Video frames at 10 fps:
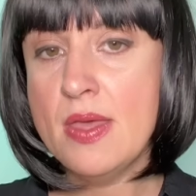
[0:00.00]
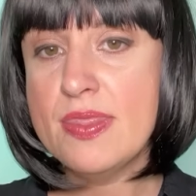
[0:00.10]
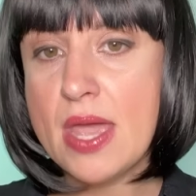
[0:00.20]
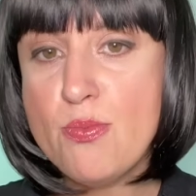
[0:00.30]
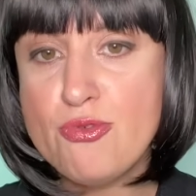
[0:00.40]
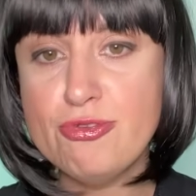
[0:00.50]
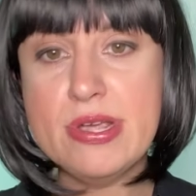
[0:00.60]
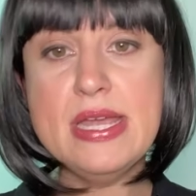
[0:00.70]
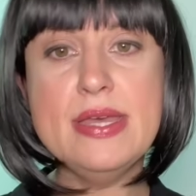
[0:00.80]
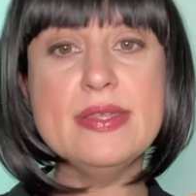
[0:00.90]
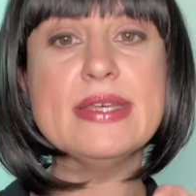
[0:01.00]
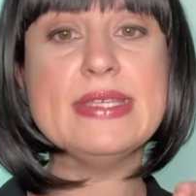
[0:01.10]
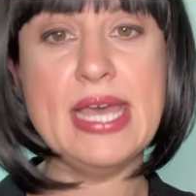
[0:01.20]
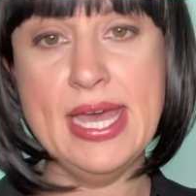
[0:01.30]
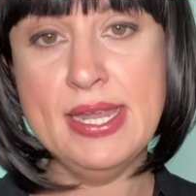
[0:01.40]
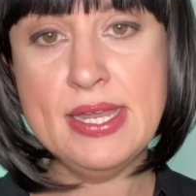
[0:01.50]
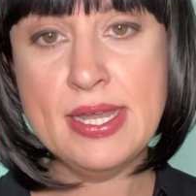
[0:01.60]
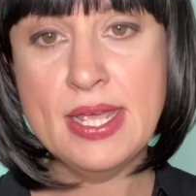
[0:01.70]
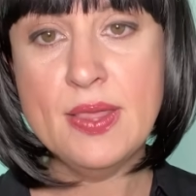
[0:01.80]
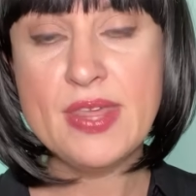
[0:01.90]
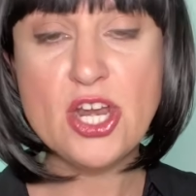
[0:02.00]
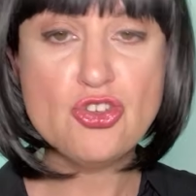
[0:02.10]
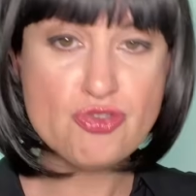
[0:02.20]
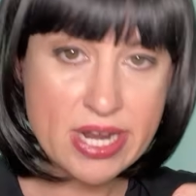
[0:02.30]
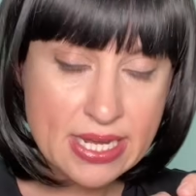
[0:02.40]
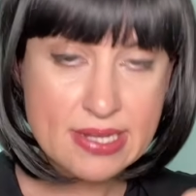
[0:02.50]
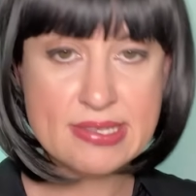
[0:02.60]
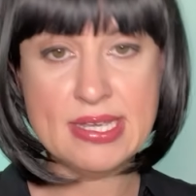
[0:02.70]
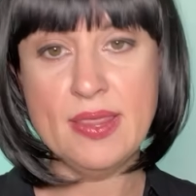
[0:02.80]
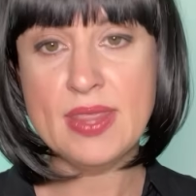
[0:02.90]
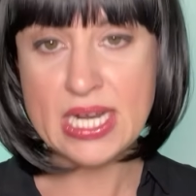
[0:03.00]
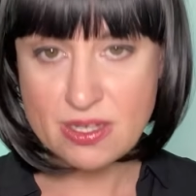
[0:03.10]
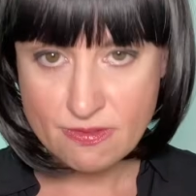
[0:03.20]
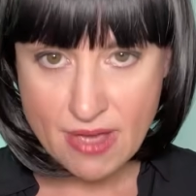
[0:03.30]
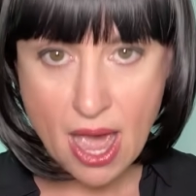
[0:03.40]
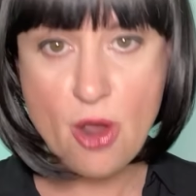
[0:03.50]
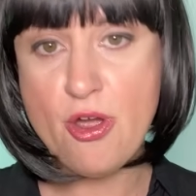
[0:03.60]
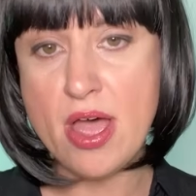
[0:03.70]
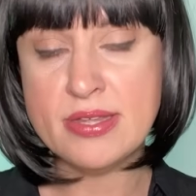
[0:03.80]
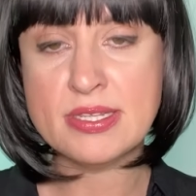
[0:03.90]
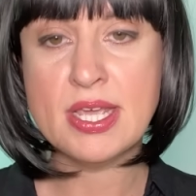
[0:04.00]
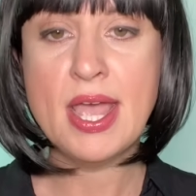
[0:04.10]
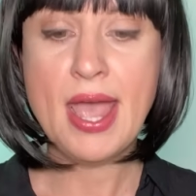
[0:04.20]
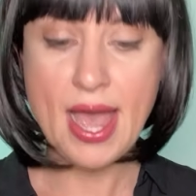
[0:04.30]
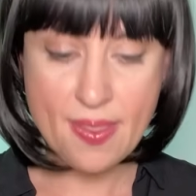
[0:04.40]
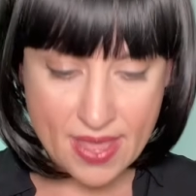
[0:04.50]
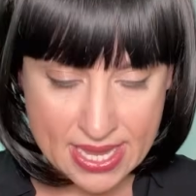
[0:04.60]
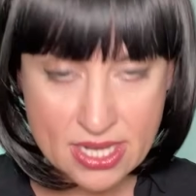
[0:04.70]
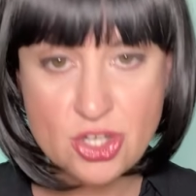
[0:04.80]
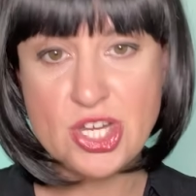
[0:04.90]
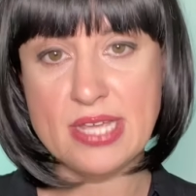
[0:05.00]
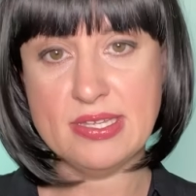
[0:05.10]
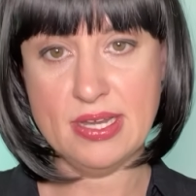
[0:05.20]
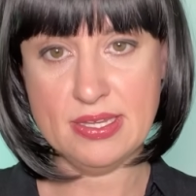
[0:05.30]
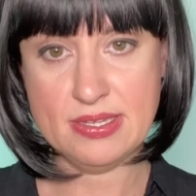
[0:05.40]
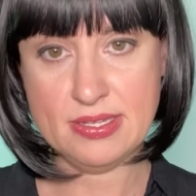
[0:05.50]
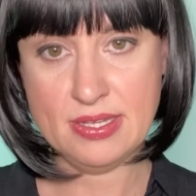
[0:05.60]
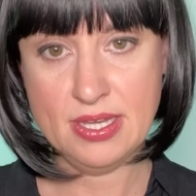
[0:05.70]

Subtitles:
They breathe us in, they drink us in, they devour us, and they ingest us.